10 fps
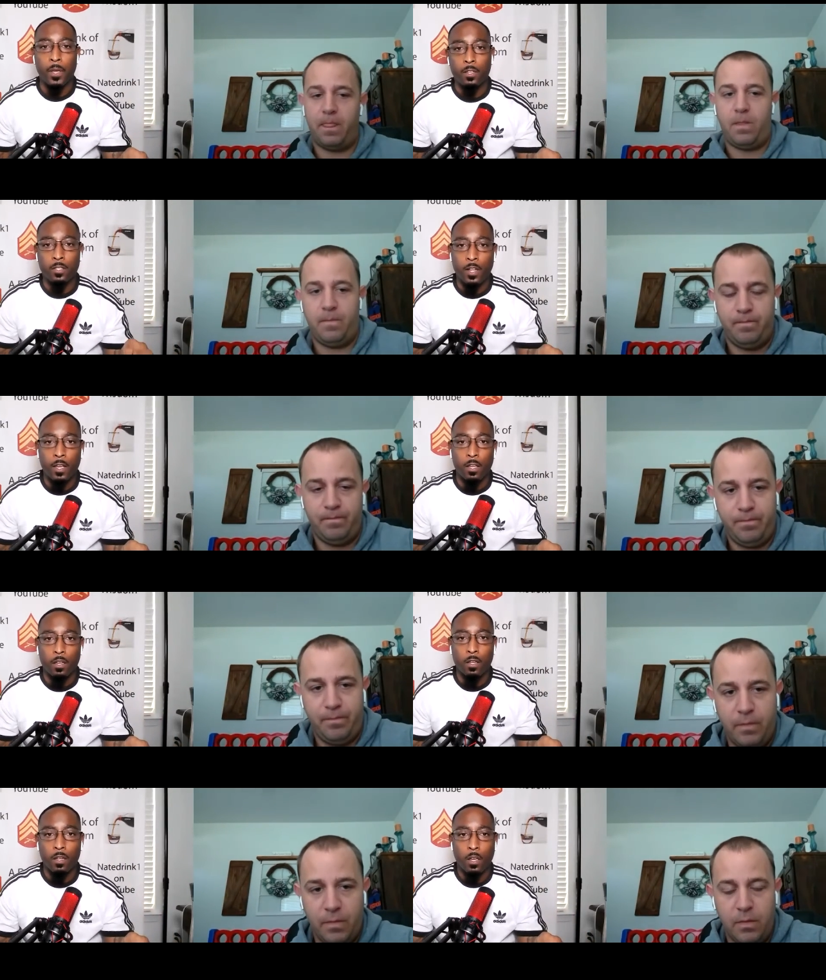Speaker 1: know, State
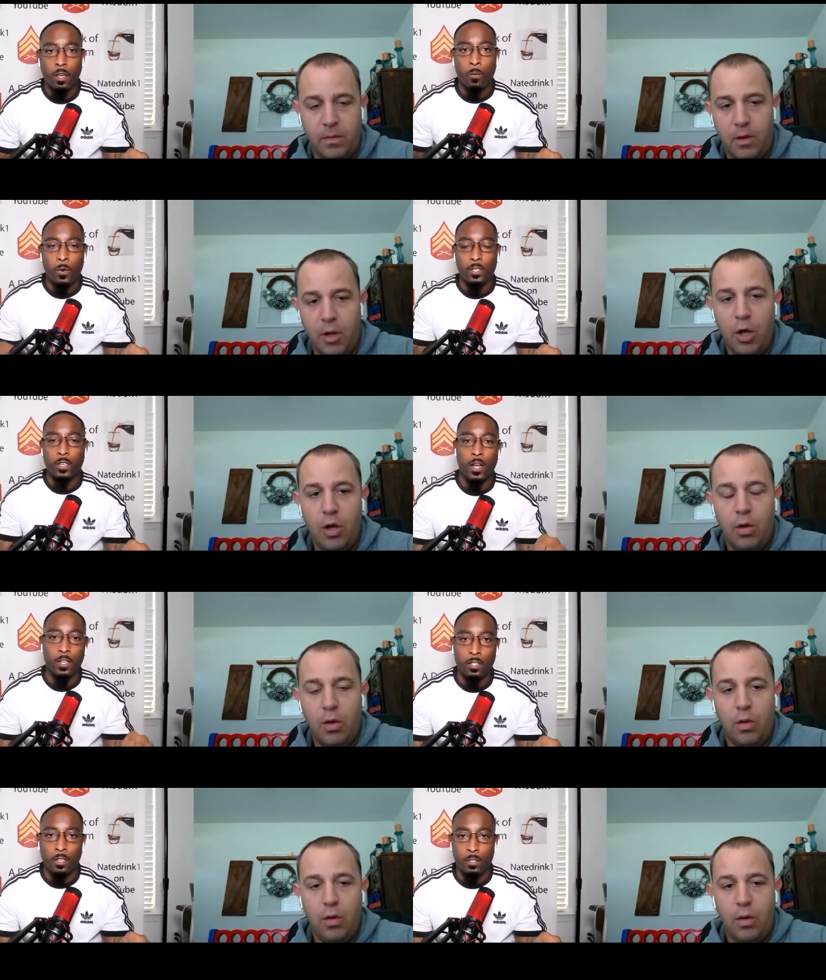and
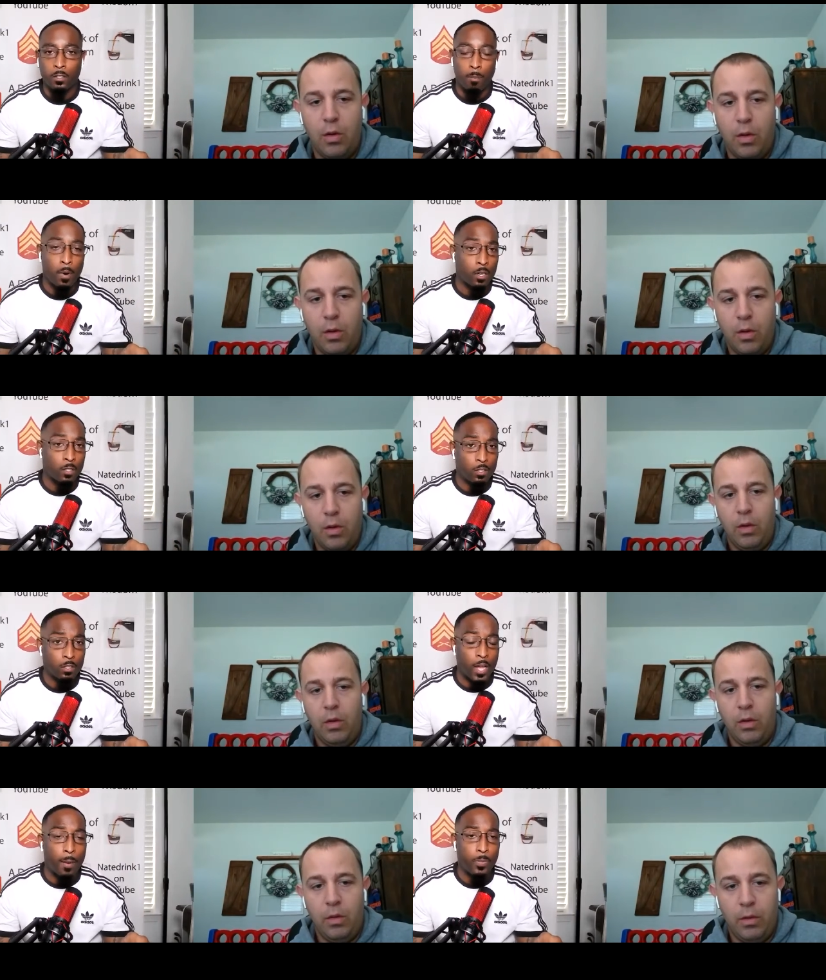Wisconsin is amongst the
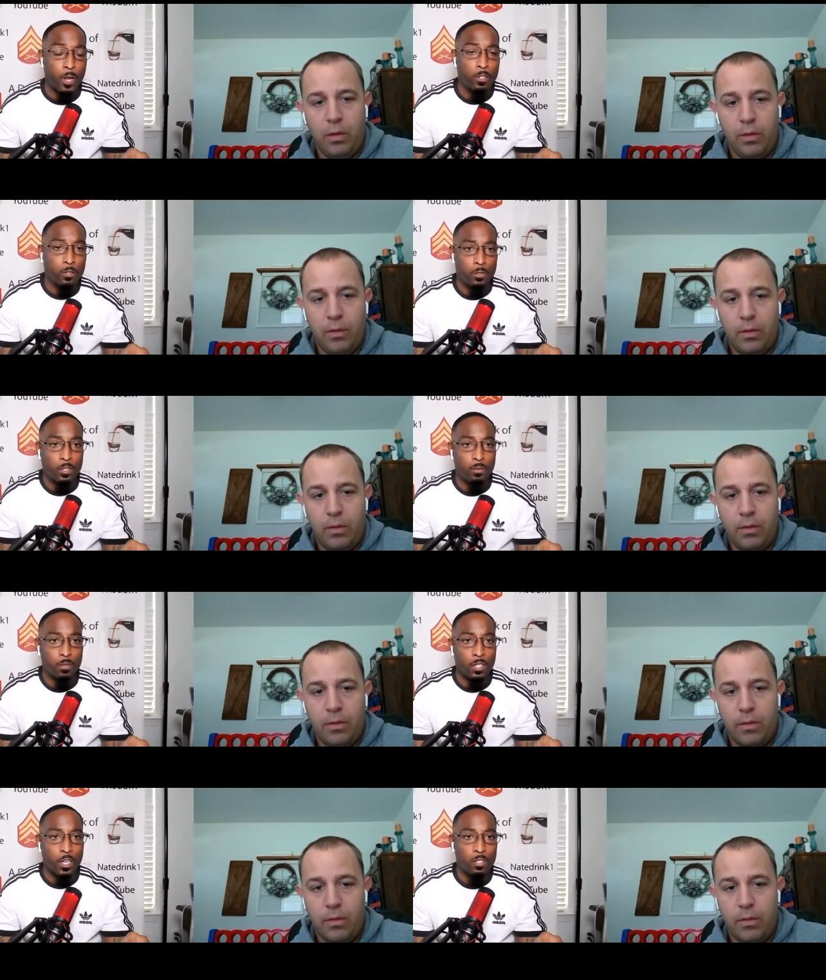top 32 teams
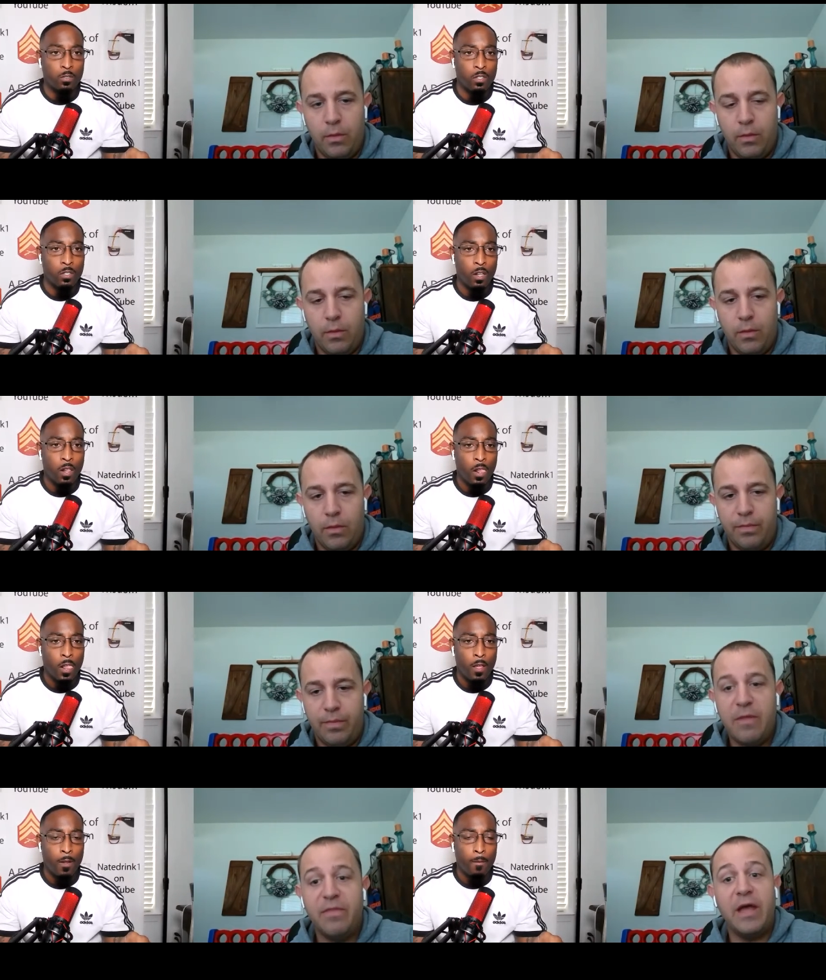in the country.
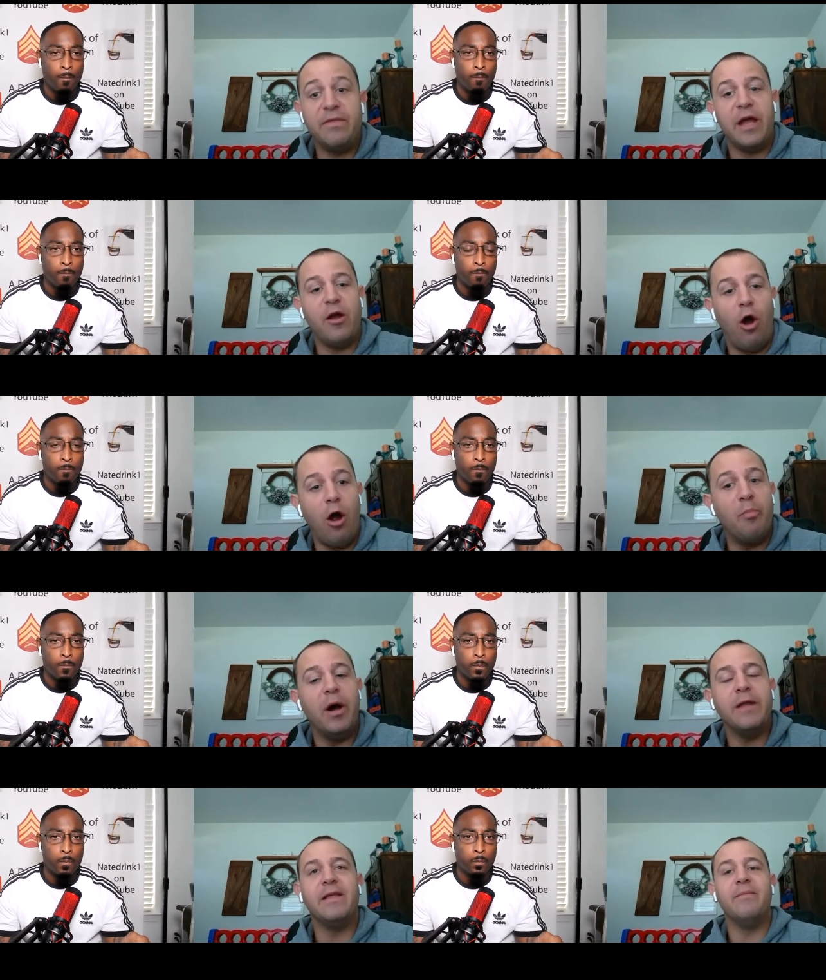
Speaker 2: They, they are,
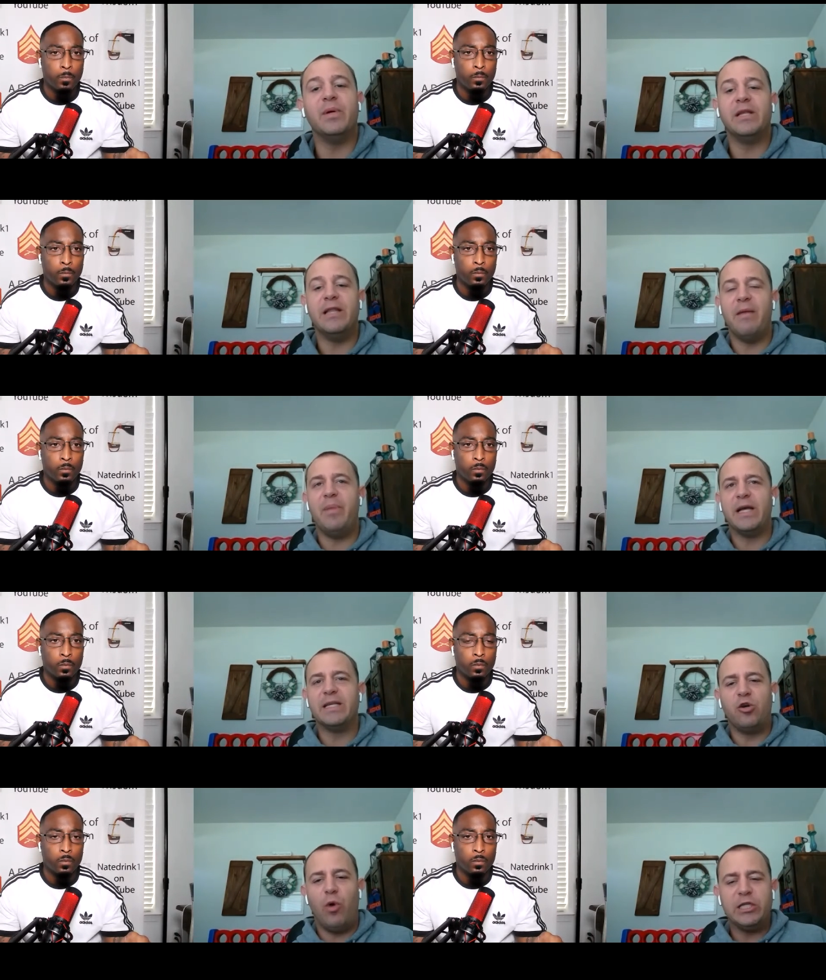but th- but then that
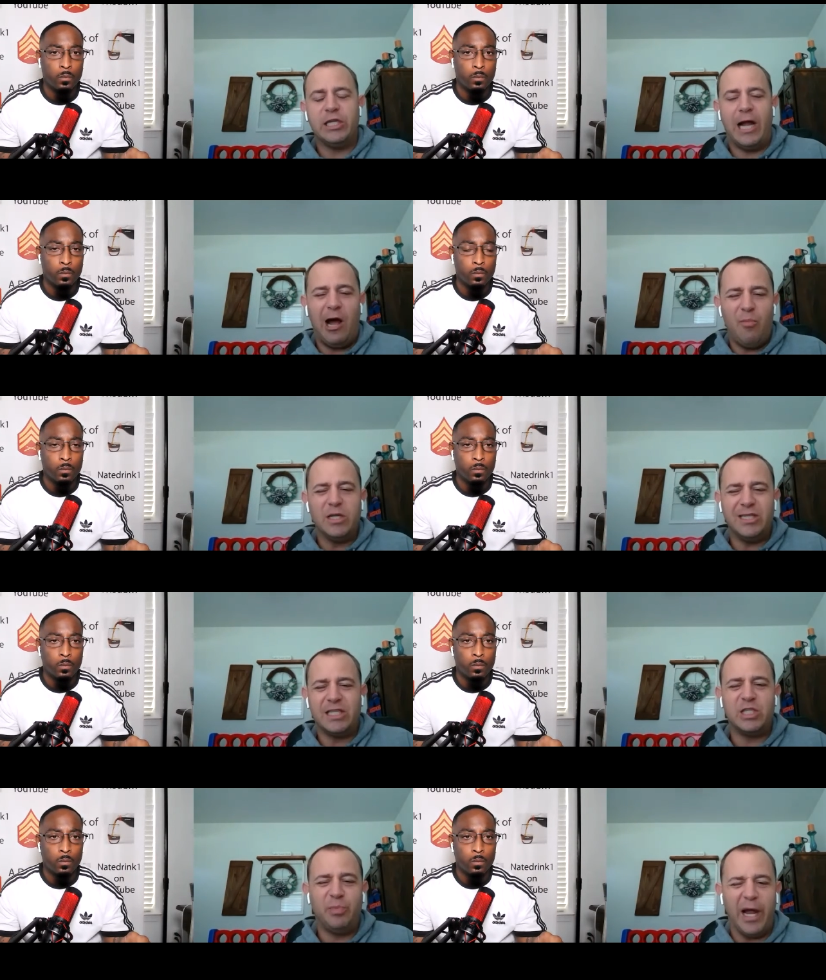begs the question: How much
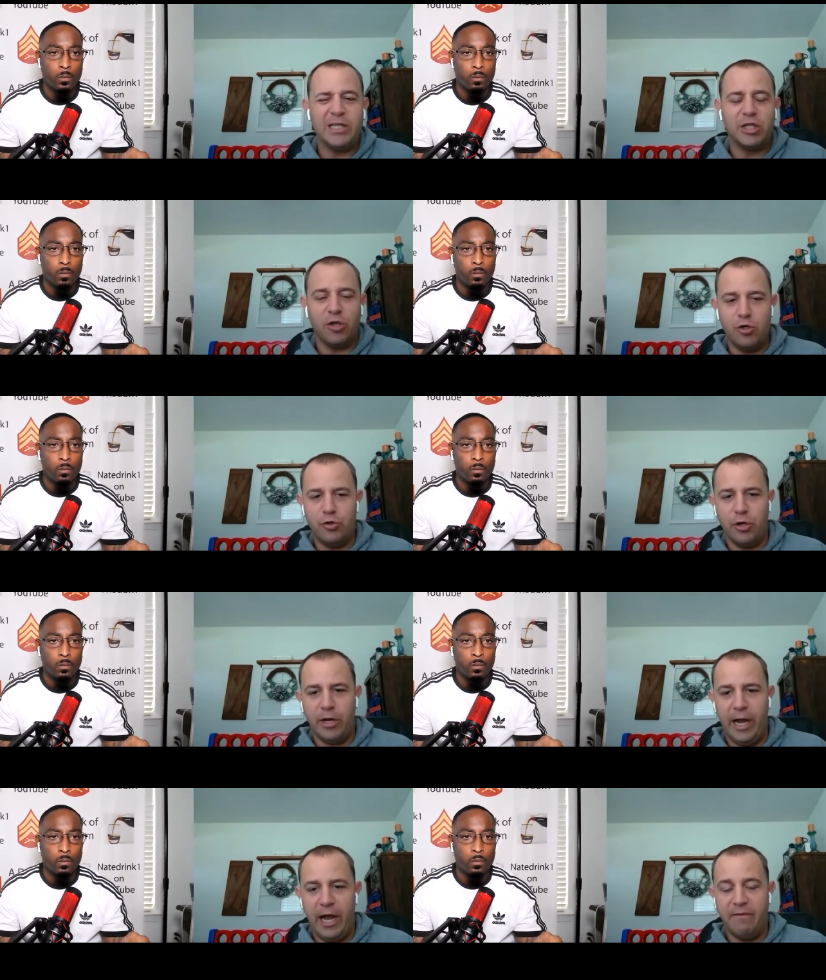expansion are you
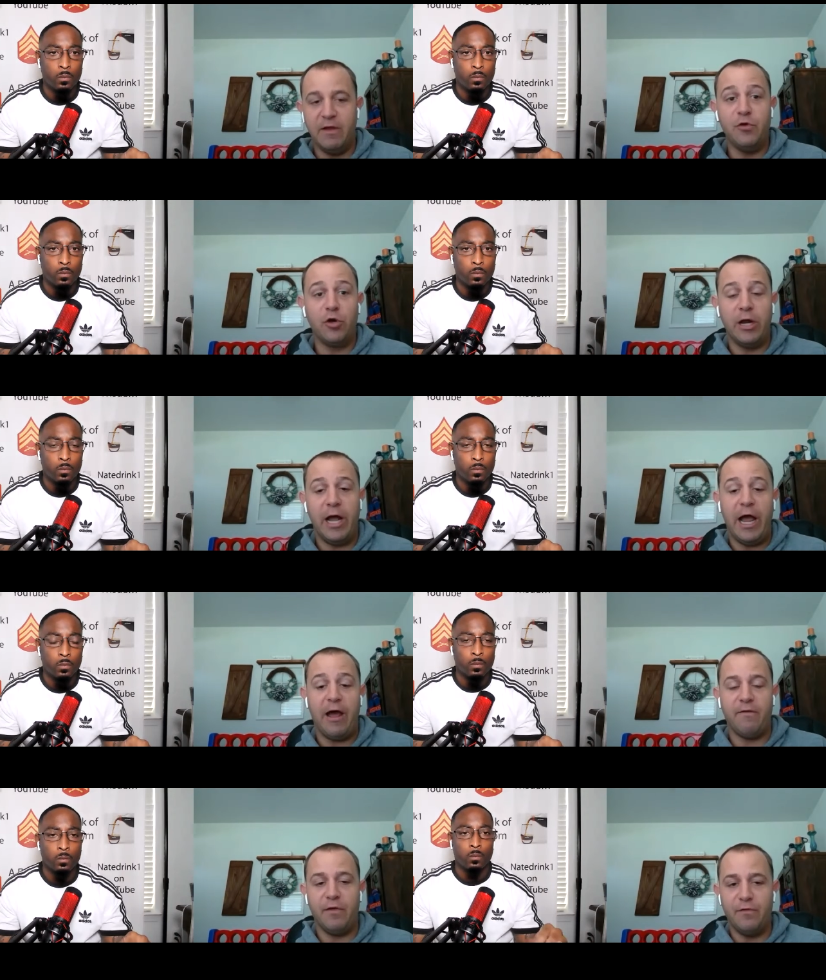going to have? If you're going to
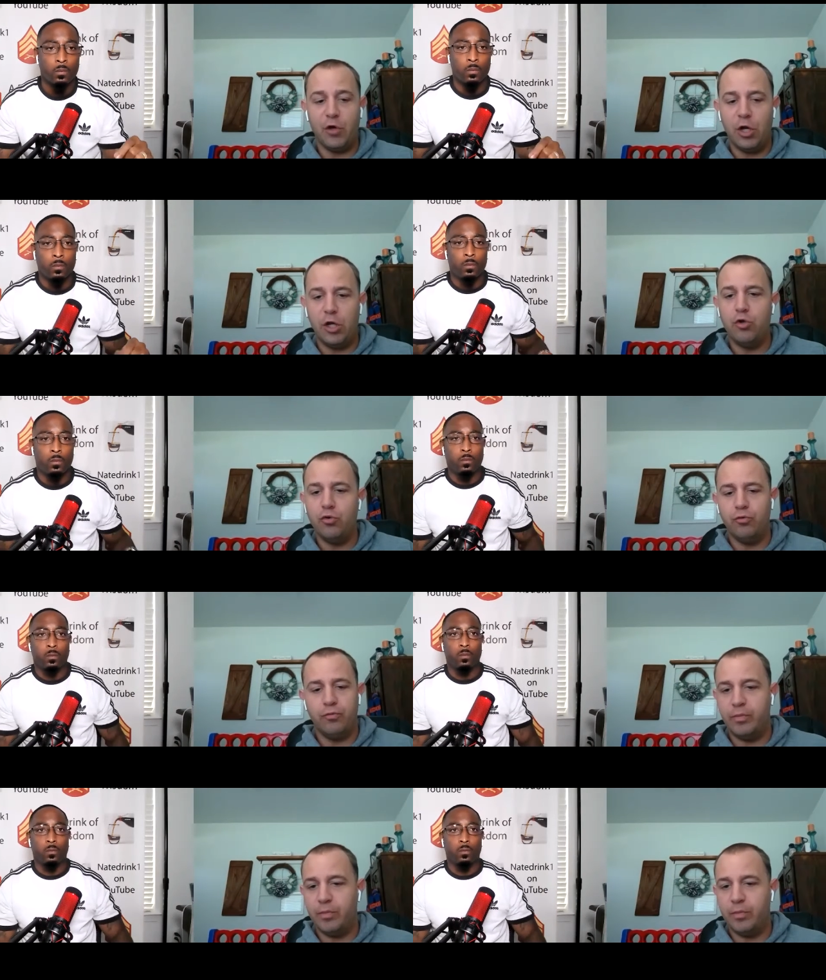have, if you're going to do